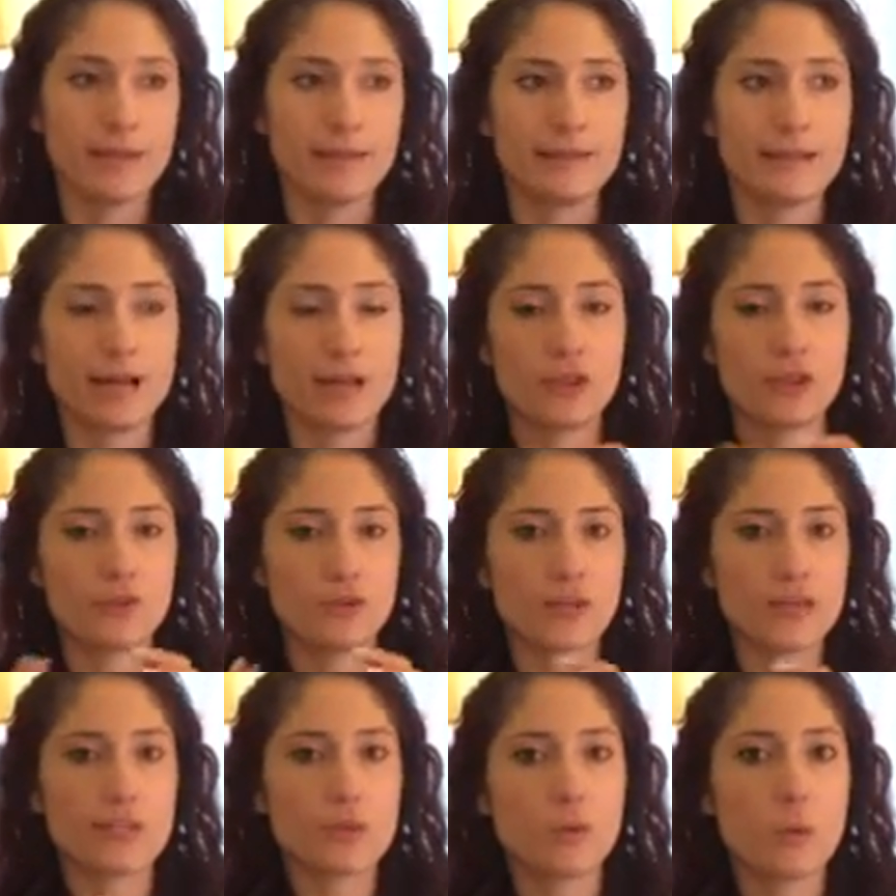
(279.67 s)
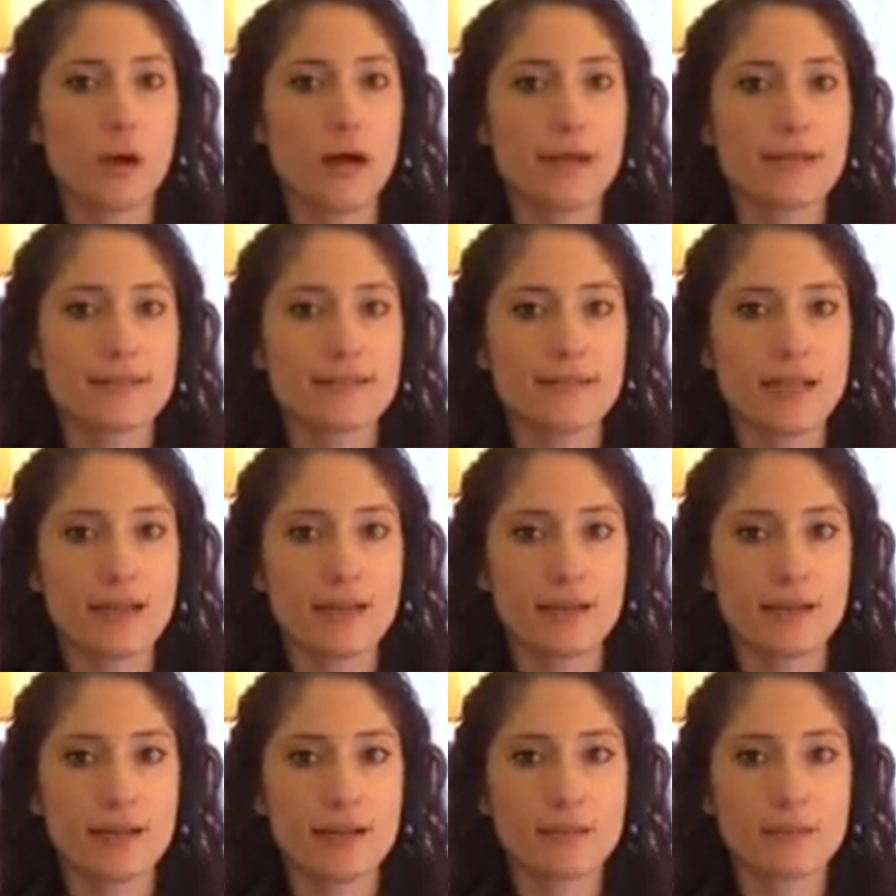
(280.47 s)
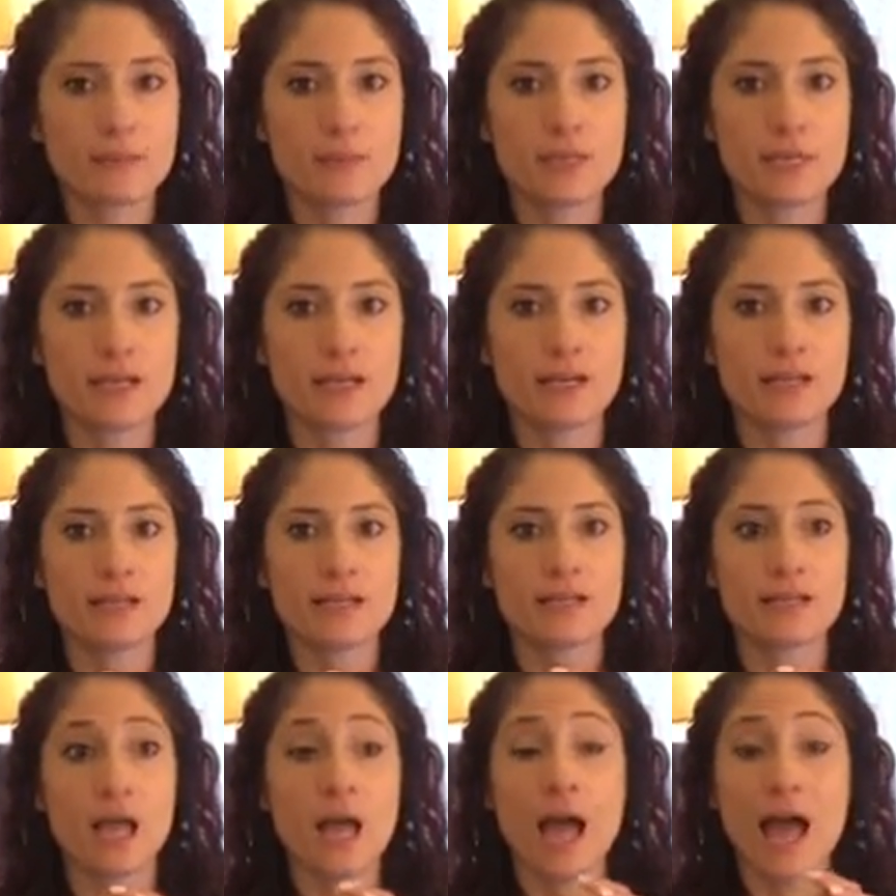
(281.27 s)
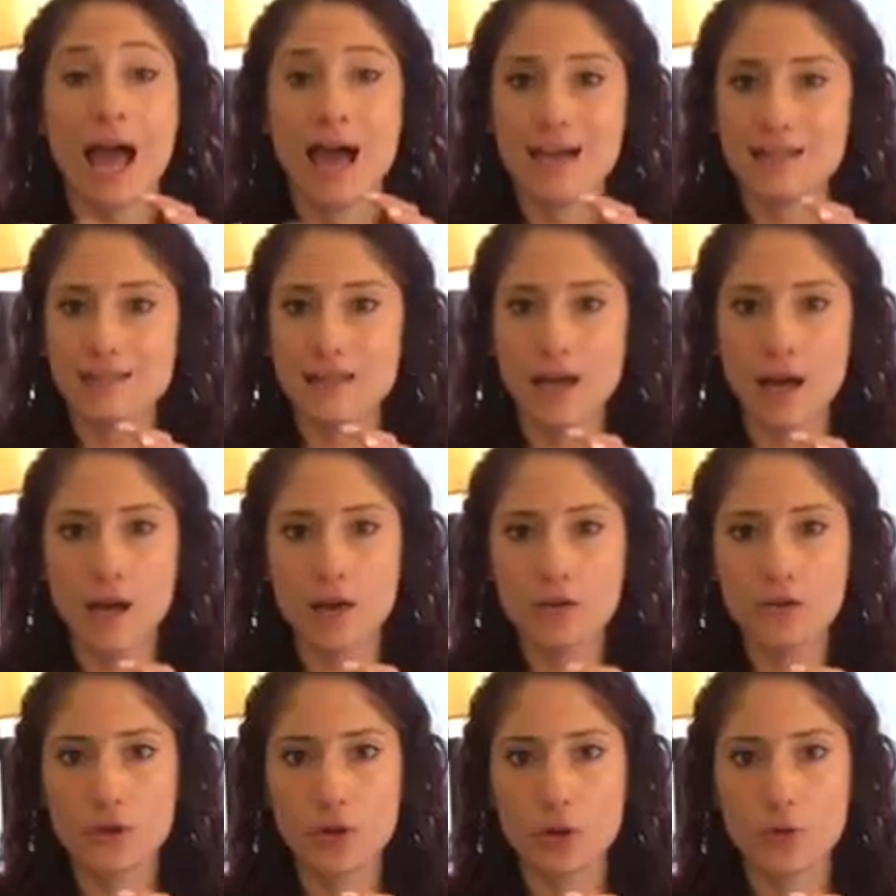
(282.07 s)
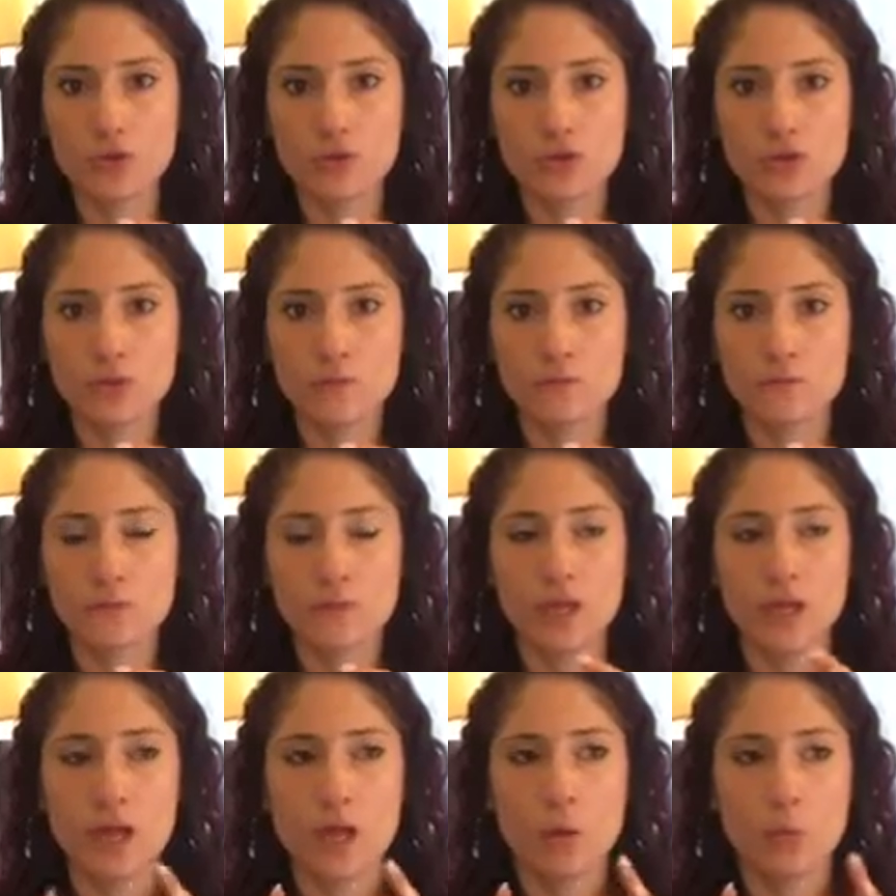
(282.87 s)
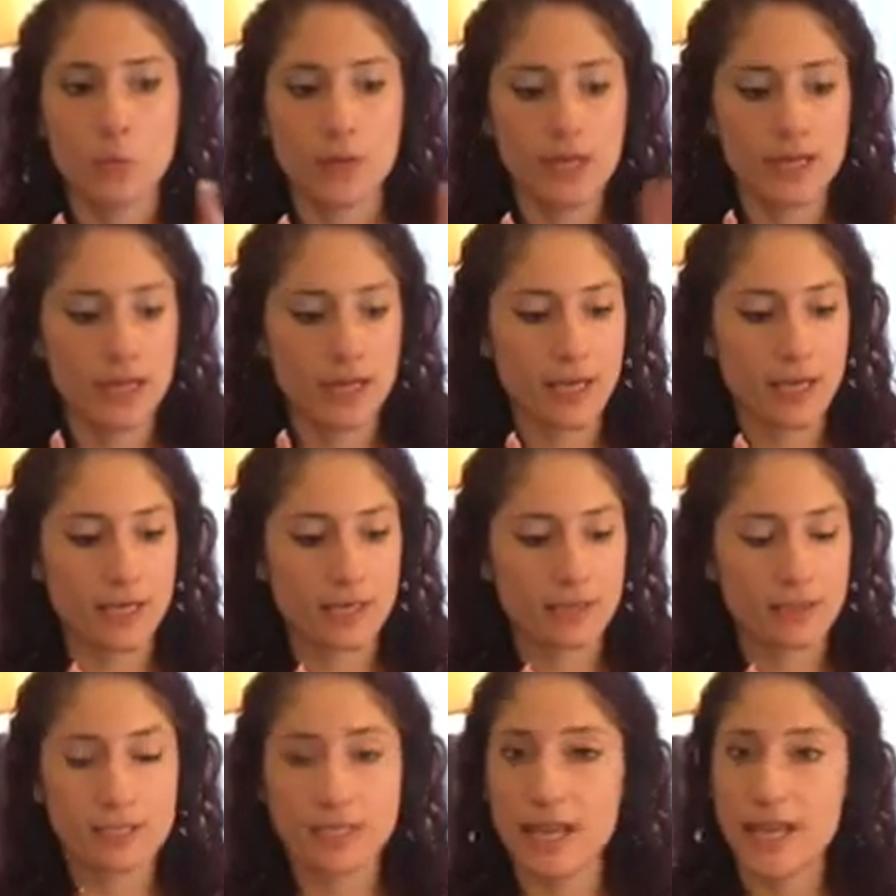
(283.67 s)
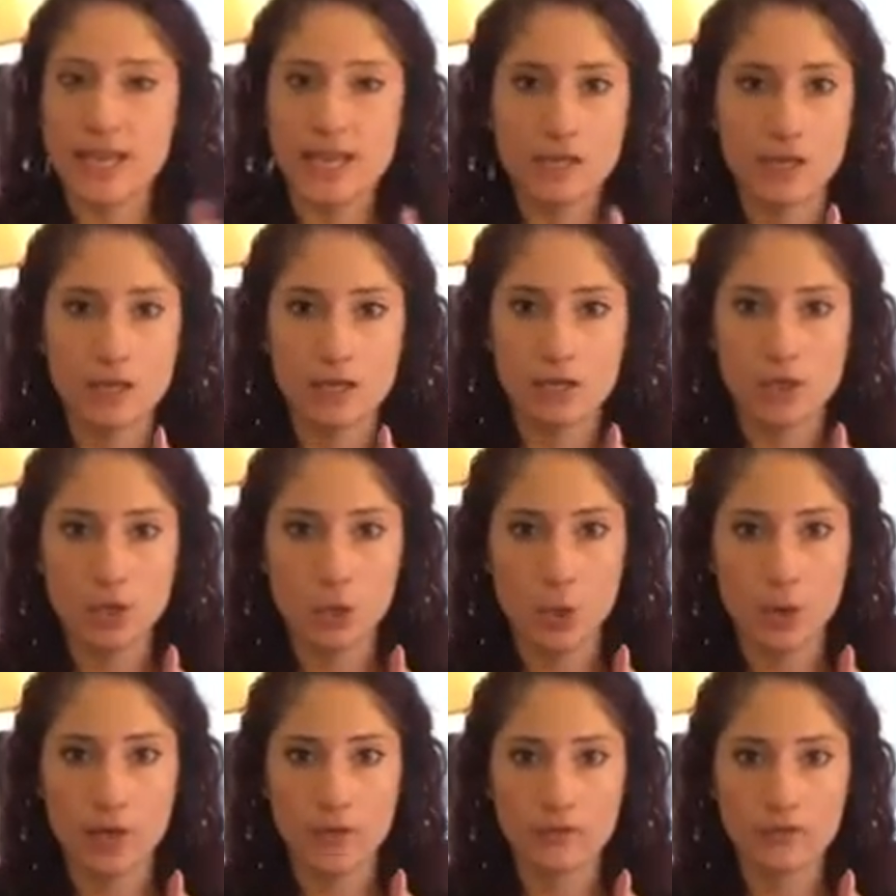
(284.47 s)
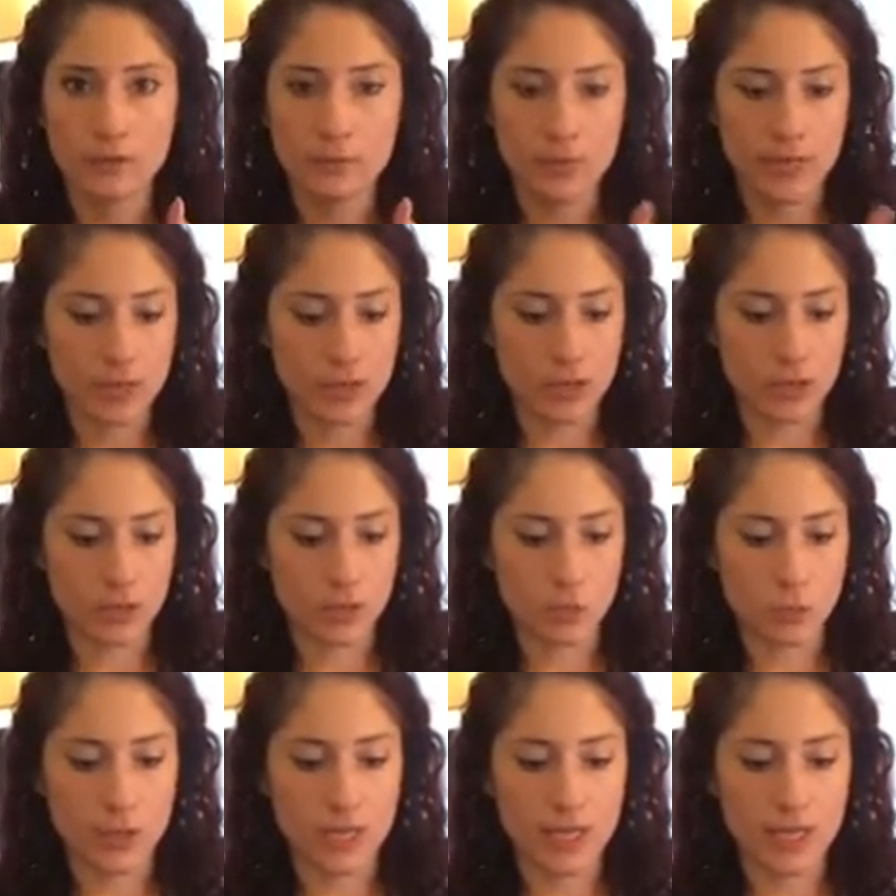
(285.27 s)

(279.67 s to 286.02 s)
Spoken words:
Now, the reason why I say that is because as a health coach, we can take your information.